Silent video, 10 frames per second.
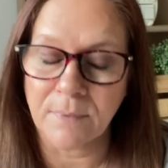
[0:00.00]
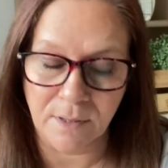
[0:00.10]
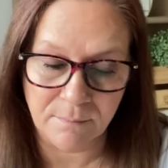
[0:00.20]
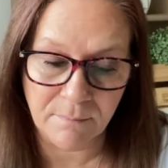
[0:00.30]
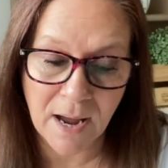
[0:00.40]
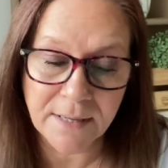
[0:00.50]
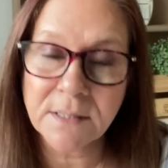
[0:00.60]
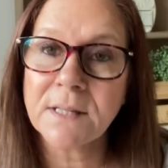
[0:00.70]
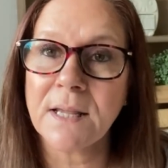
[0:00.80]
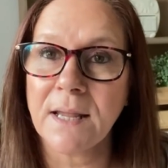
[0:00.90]

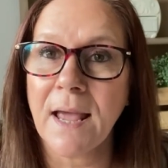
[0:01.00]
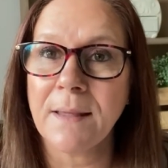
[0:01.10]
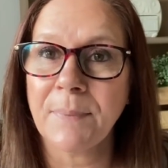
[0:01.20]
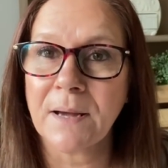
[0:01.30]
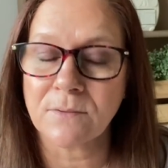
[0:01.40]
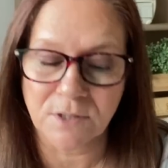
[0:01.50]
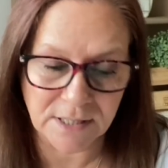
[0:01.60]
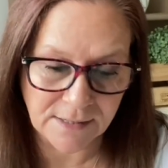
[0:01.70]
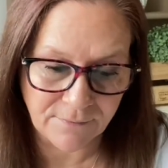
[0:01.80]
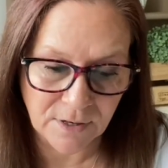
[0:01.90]
minus the £8
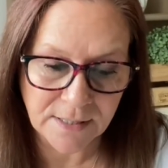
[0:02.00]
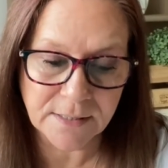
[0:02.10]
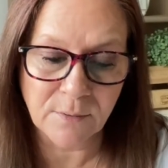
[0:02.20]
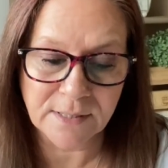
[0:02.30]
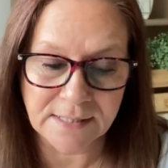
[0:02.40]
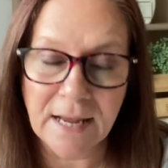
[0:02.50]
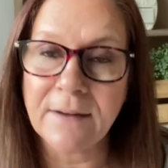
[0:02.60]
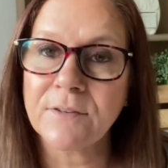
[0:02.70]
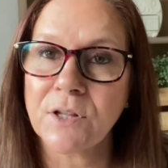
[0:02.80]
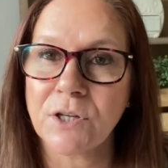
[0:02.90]
delivery, so I
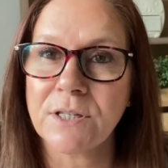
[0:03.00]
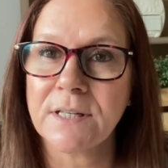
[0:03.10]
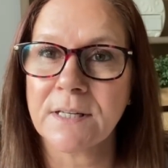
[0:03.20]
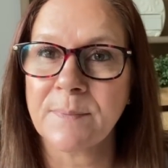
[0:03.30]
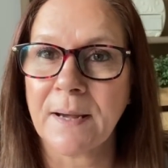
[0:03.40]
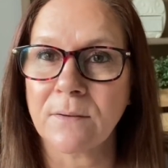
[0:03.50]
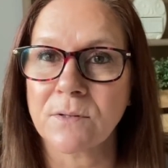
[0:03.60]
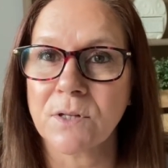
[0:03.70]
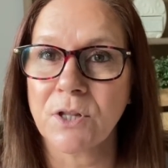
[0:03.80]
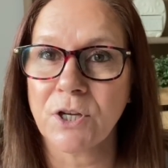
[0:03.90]
saved
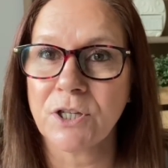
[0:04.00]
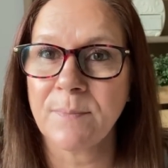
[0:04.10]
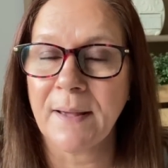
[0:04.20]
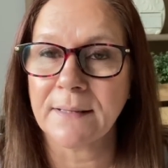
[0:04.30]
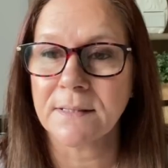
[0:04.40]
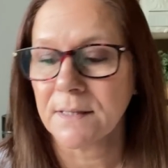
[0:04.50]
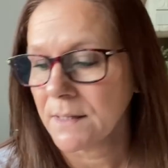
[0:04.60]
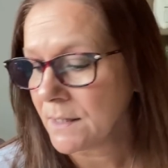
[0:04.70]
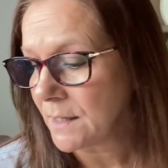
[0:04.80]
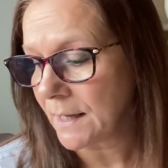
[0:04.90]
£36.30
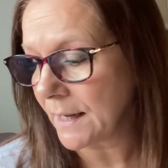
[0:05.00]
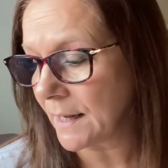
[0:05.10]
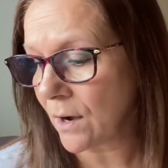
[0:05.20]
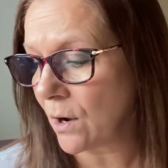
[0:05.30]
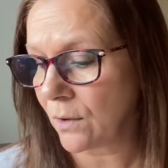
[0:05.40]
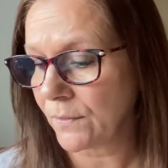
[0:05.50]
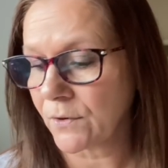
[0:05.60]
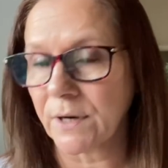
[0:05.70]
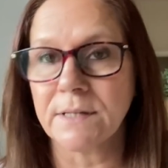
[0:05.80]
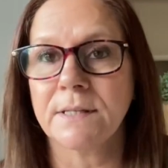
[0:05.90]
on the
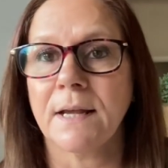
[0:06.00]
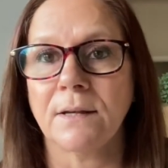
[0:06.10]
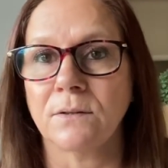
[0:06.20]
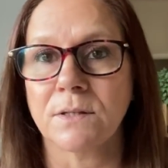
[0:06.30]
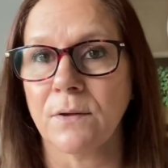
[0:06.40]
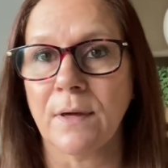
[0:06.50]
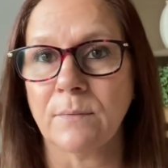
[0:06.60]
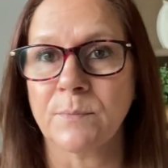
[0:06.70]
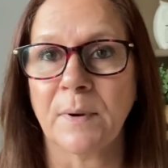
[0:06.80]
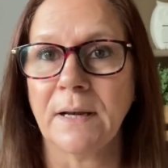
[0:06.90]
Cricut sale. So that
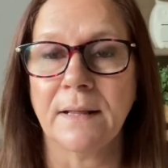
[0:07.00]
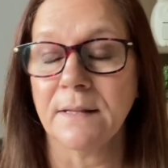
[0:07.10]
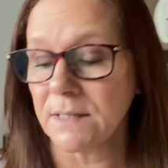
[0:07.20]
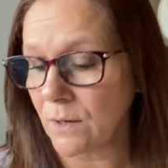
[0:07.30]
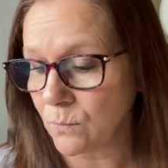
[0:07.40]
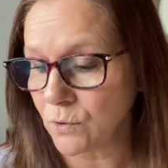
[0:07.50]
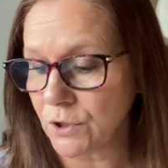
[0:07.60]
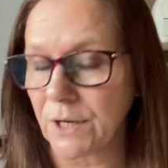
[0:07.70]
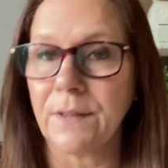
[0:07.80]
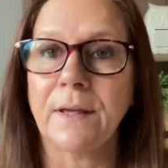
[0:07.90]
was brilliant. There's no
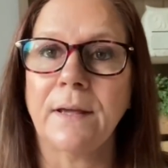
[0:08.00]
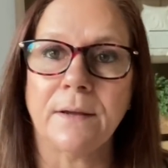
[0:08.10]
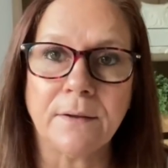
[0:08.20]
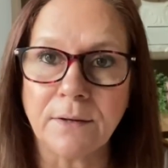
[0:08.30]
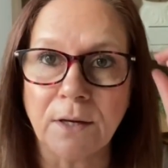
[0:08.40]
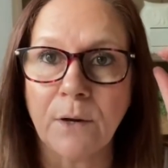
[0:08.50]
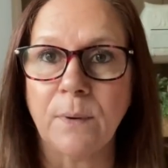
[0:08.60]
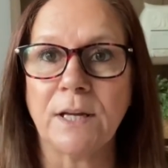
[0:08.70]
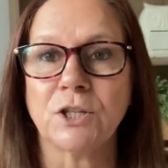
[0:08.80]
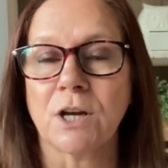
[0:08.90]
wonder that, you know,
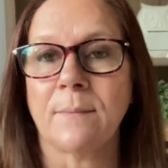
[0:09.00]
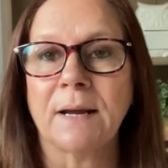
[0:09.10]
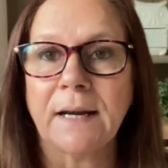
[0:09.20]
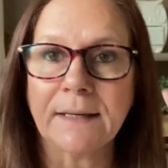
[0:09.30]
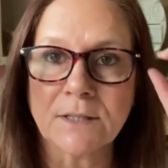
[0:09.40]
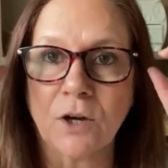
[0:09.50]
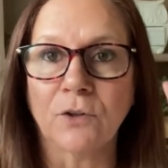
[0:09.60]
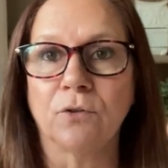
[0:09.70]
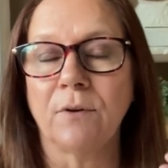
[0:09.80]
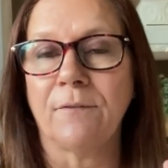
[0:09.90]
each time I clicked
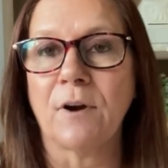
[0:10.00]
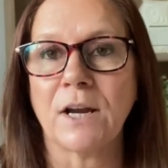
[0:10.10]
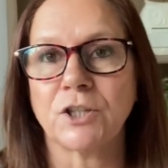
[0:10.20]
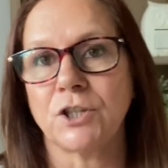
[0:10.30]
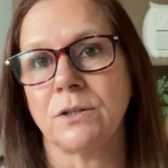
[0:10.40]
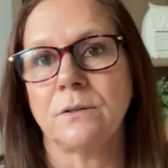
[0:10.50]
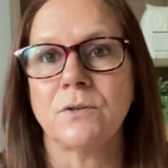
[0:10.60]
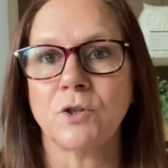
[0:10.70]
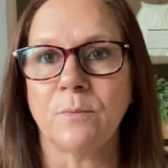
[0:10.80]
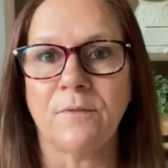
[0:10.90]
on or refreshed,
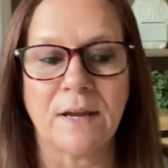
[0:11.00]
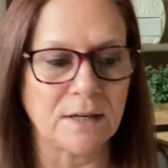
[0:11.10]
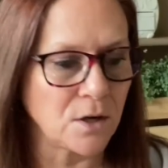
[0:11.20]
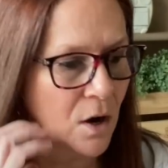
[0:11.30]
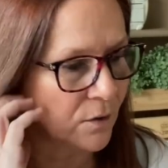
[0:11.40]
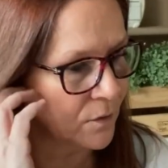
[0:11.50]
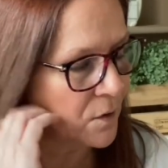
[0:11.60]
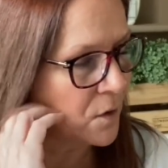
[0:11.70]
some of it had gone,